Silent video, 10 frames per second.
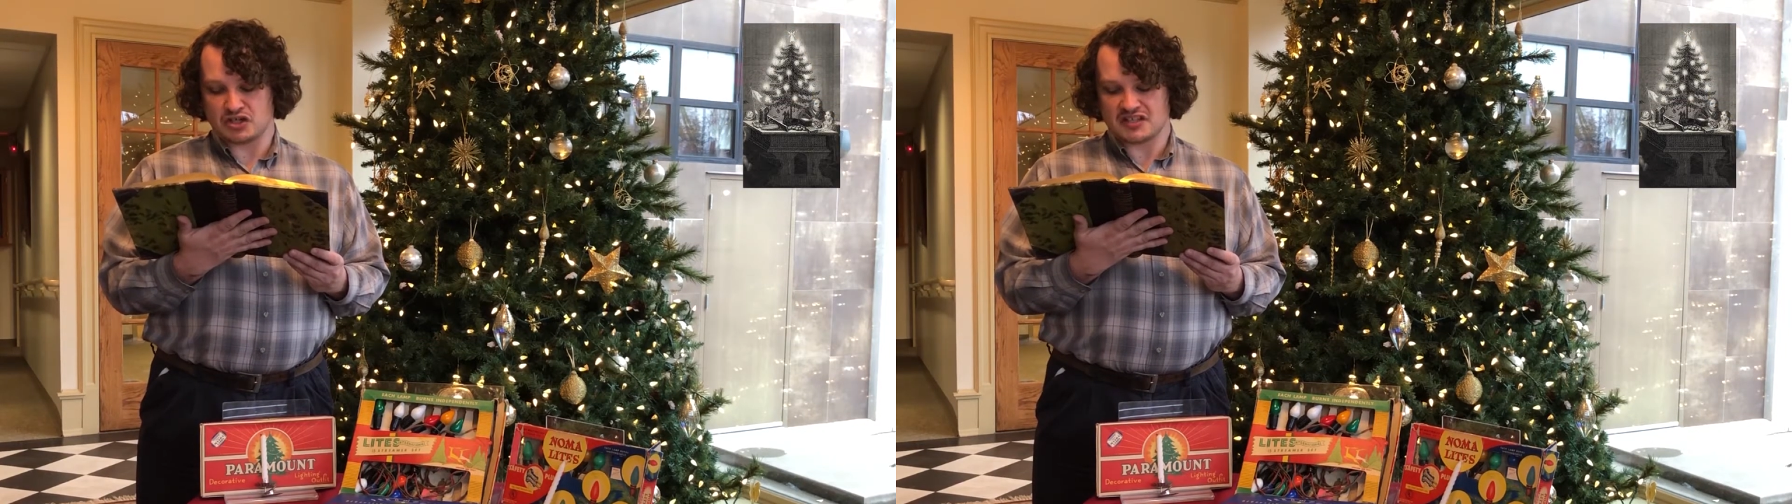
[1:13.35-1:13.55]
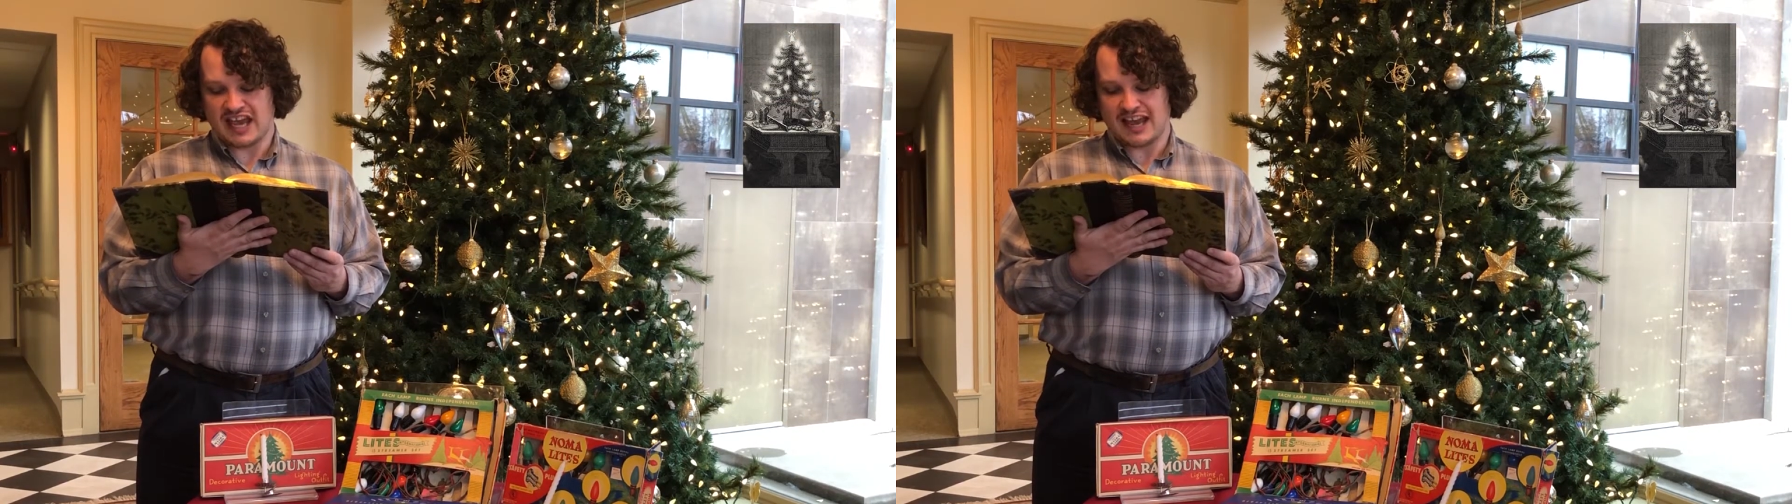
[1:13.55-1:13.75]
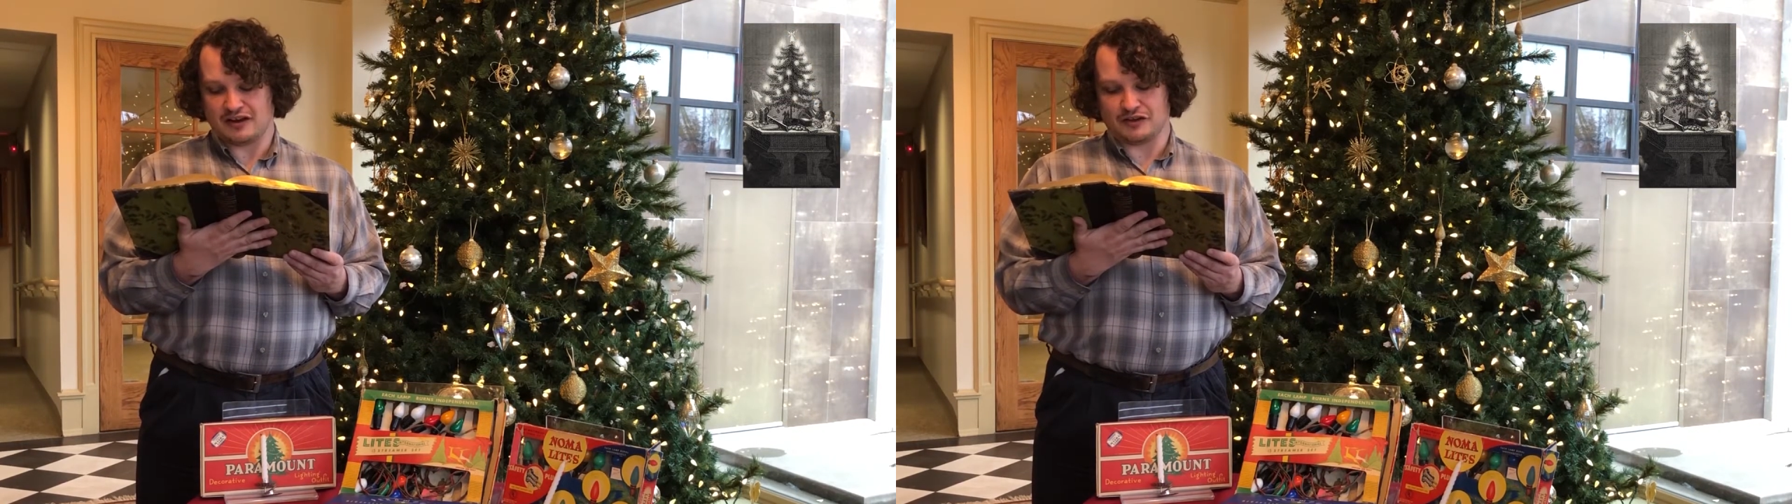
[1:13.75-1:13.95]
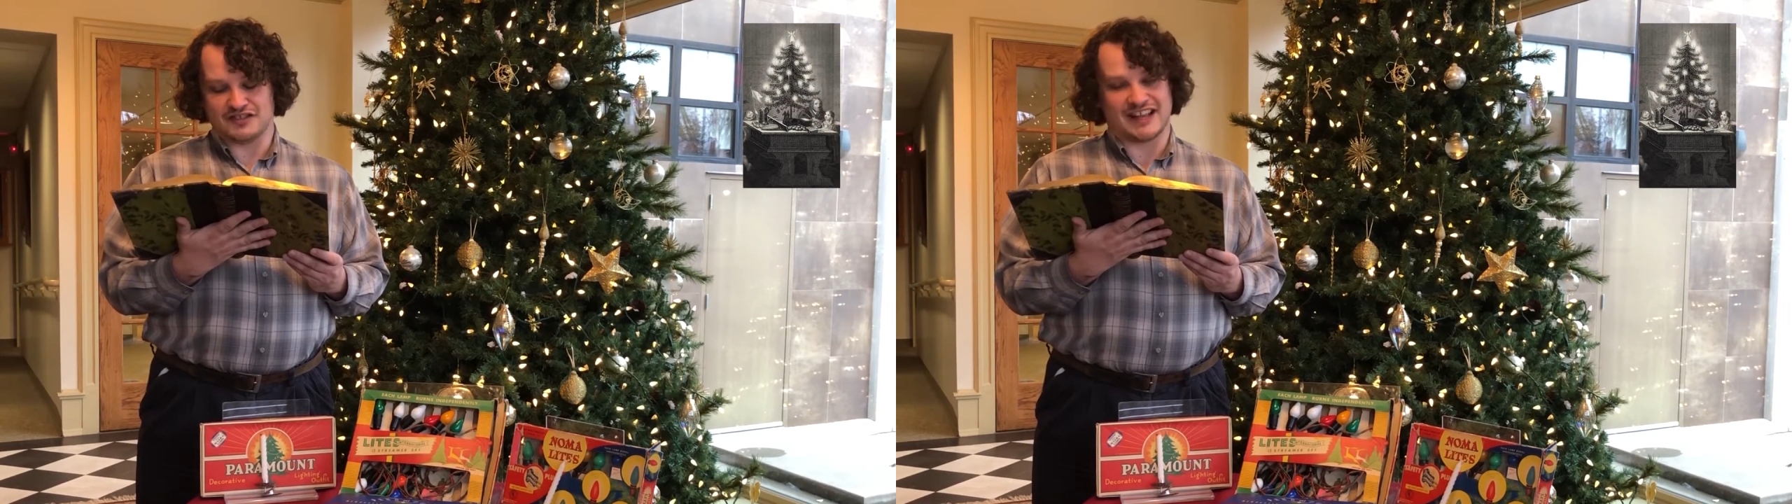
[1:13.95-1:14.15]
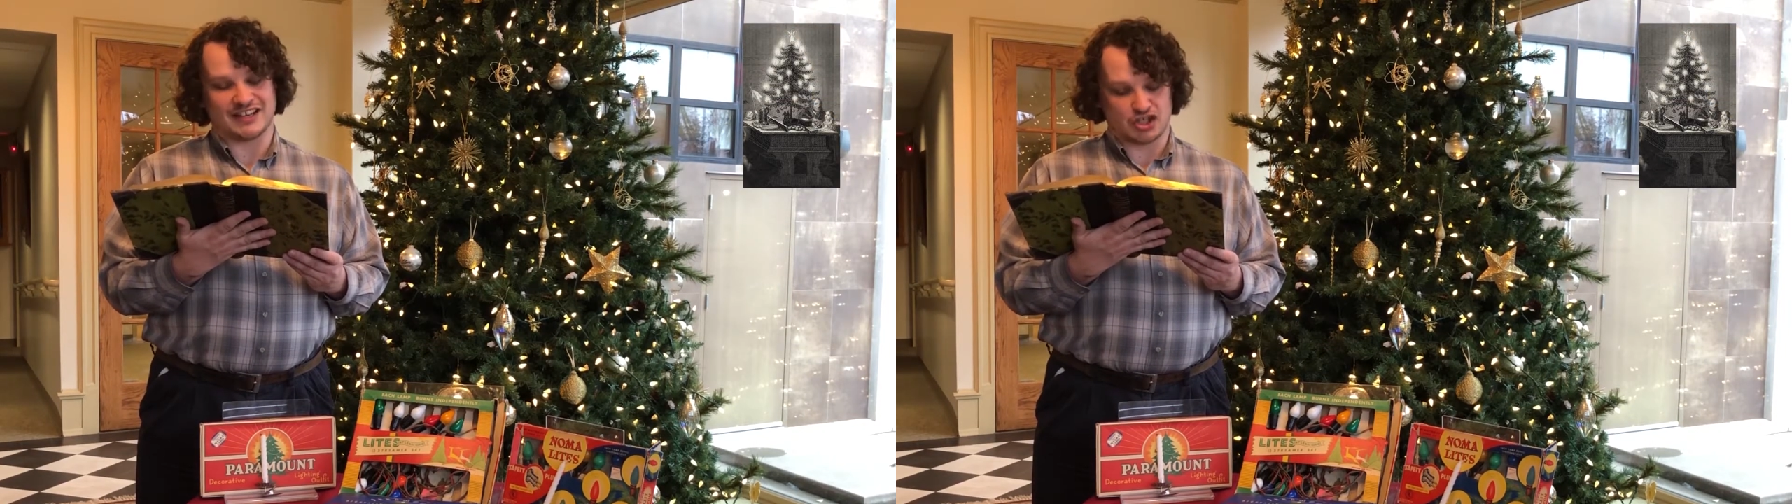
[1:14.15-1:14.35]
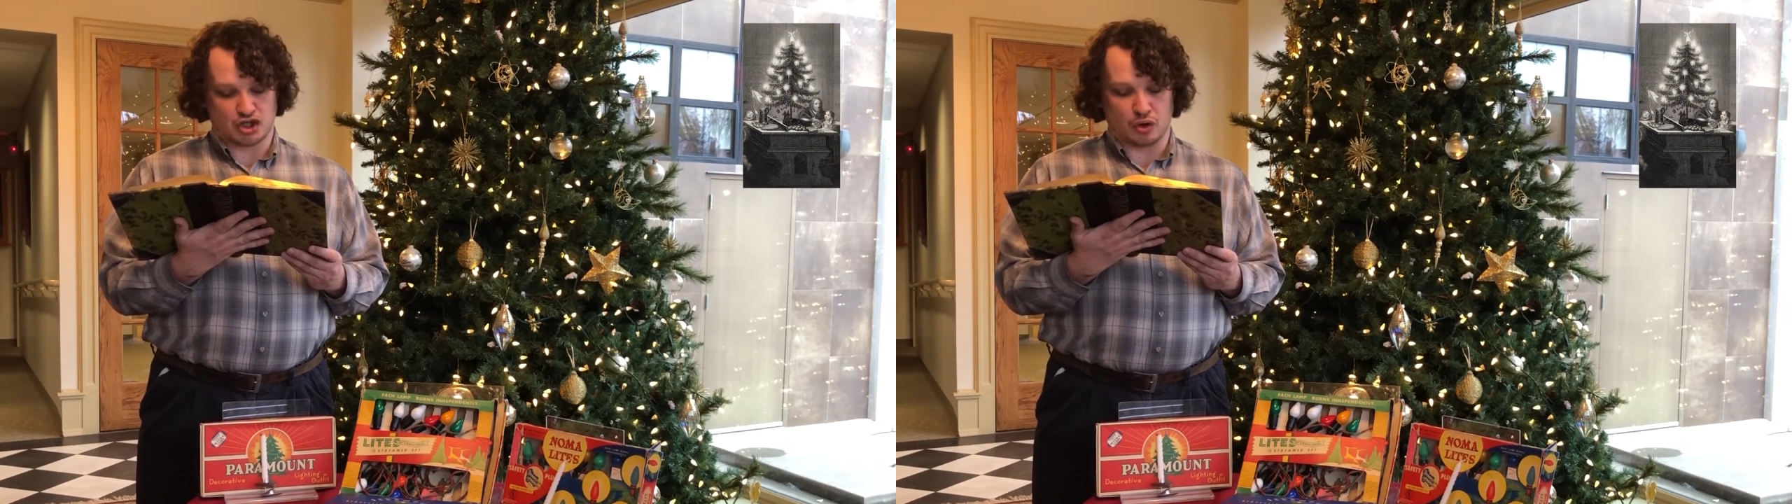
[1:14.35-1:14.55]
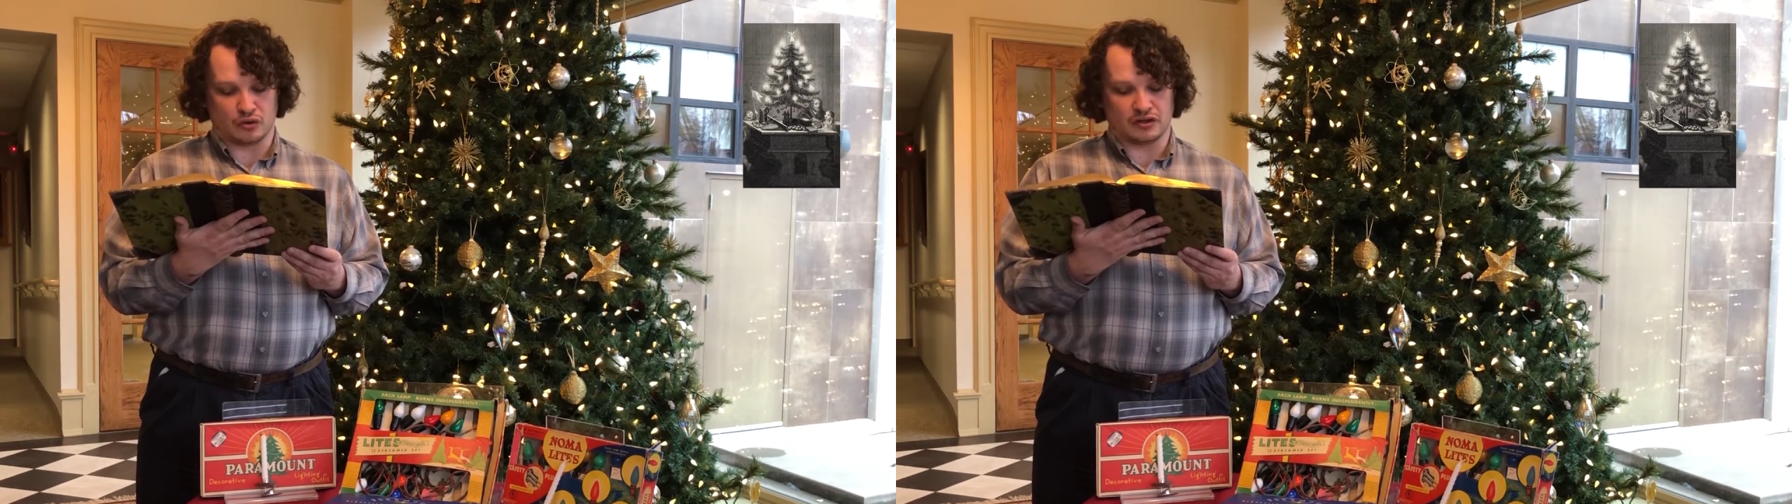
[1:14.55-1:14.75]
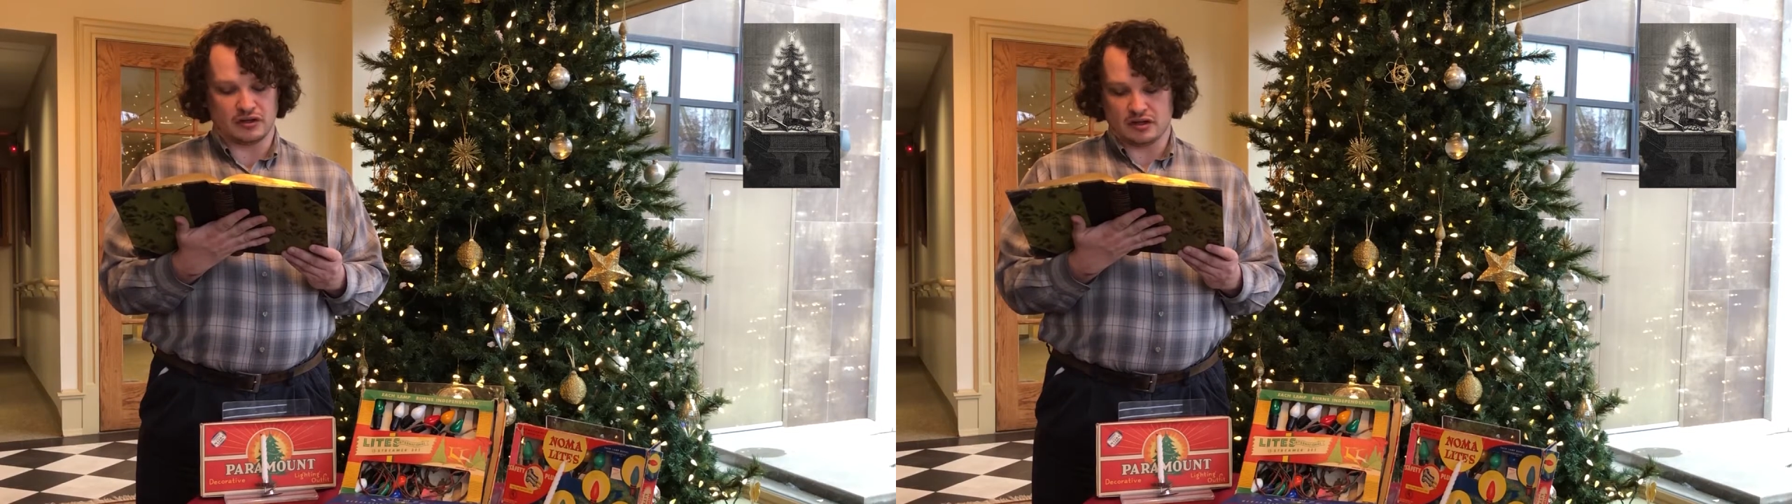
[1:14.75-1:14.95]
candles that shone